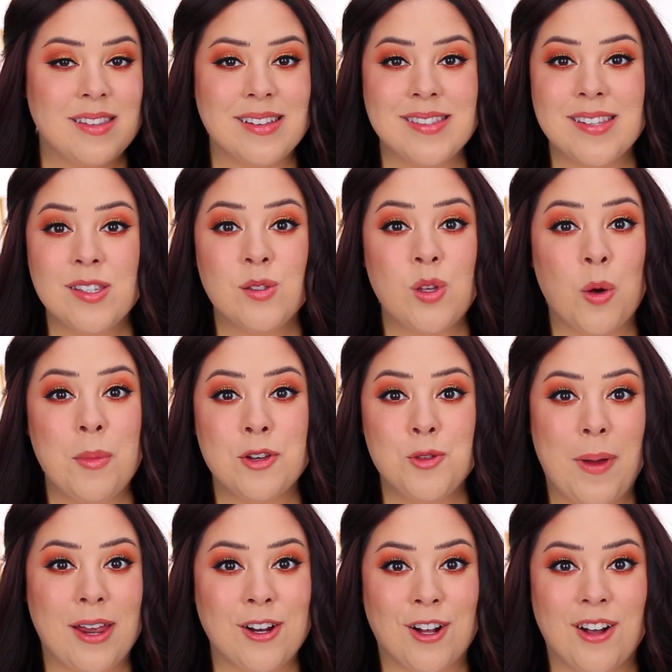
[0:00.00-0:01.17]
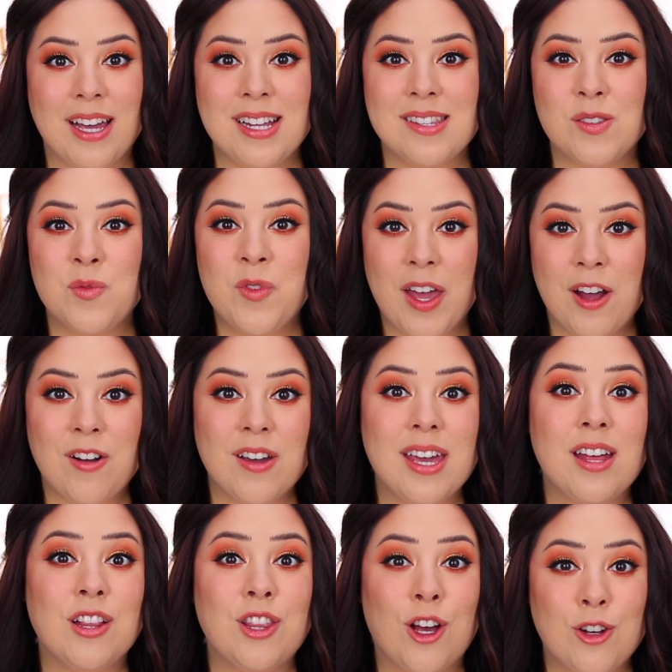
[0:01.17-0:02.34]
This is so much better. It's
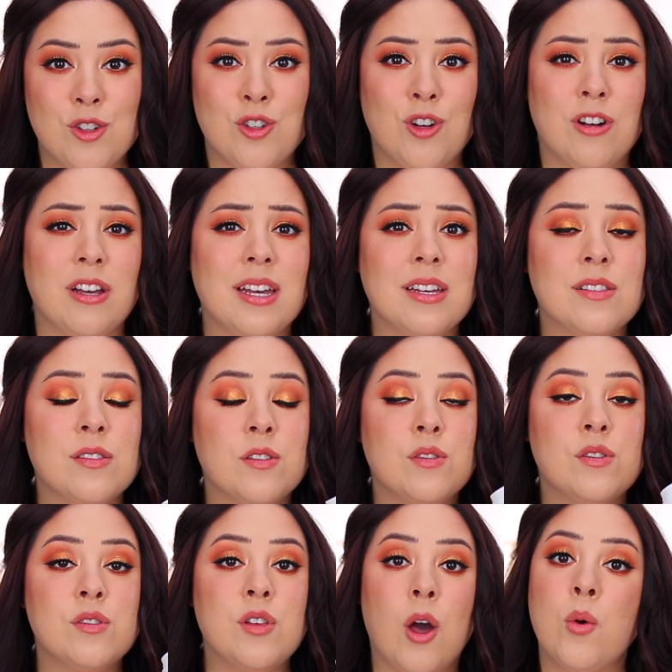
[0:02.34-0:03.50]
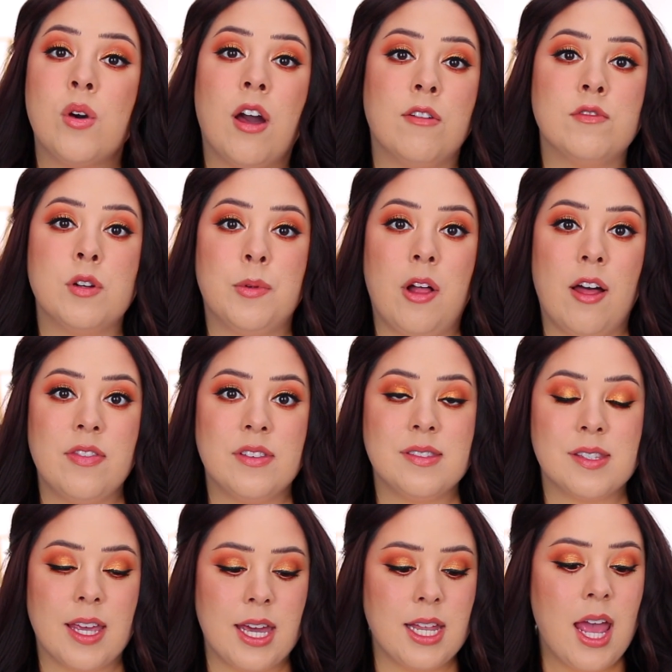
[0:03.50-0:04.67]
very luxurious, so comfortable on the
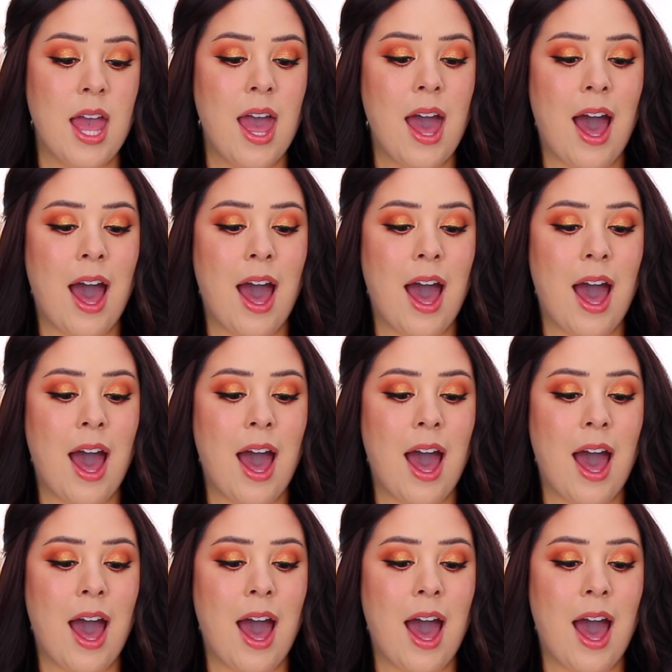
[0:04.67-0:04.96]
skin.